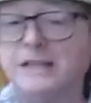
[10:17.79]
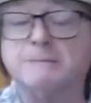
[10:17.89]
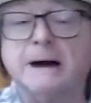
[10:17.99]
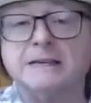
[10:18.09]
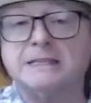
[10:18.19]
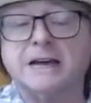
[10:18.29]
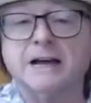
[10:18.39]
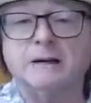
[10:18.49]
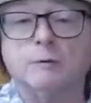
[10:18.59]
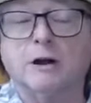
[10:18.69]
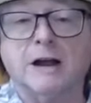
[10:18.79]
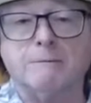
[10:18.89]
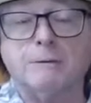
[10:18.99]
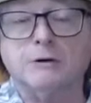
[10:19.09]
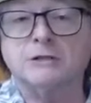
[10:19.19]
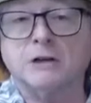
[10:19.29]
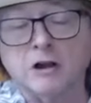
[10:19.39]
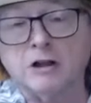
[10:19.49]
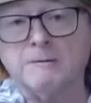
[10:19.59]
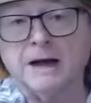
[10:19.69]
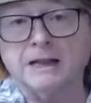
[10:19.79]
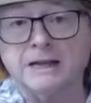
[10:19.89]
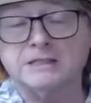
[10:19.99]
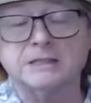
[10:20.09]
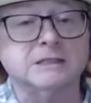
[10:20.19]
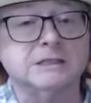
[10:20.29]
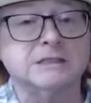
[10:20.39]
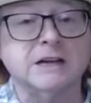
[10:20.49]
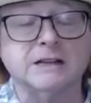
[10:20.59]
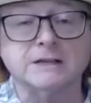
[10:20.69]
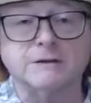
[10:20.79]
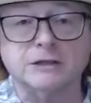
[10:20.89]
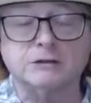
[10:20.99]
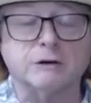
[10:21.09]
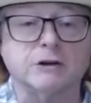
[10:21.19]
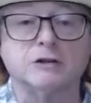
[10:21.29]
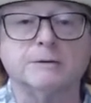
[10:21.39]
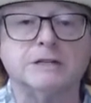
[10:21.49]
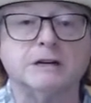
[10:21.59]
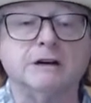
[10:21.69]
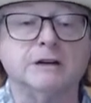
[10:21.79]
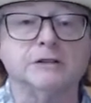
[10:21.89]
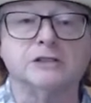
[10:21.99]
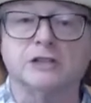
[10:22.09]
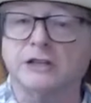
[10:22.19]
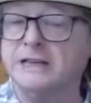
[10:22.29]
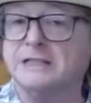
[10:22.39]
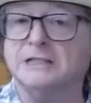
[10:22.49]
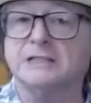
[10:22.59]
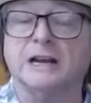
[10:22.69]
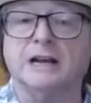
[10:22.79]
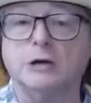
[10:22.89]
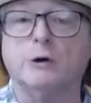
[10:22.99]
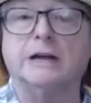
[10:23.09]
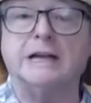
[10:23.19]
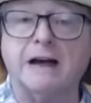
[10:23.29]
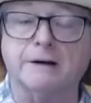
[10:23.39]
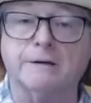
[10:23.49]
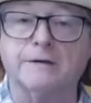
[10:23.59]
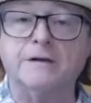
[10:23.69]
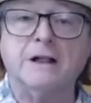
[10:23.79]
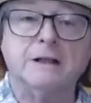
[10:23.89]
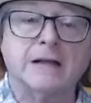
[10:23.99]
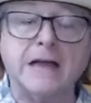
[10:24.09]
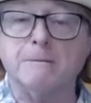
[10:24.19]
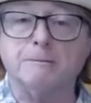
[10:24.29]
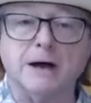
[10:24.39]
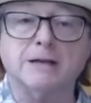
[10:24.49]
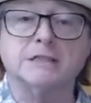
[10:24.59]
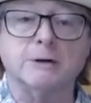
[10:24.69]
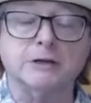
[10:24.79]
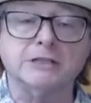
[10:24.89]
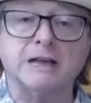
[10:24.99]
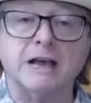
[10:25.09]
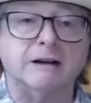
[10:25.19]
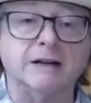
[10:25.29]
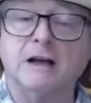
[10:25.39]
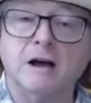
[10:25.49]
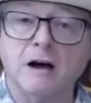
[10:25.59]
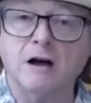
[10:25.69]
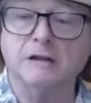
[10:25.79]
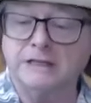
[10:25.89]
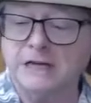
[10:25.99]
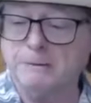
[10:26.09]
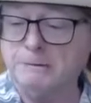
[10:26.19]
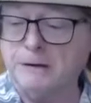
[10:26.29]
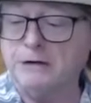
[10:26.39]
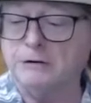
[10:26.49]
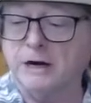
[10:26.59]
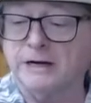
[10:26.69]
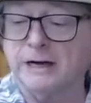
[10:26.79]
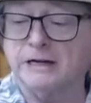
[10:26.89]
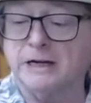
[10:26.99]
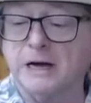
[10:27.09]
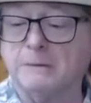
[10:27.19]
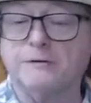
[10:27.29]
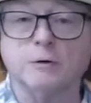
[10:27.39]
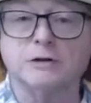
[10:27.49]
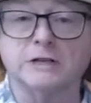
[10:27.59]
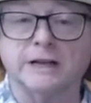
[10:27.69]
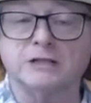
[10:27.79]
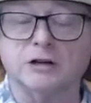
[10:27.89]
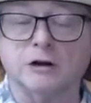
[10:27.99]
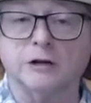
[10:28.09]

my site where I post all of my lessons, tons of instructional materials, the lessons that I yoink out of Camp Possum on Saturday, all end up at patreon.com/Charlie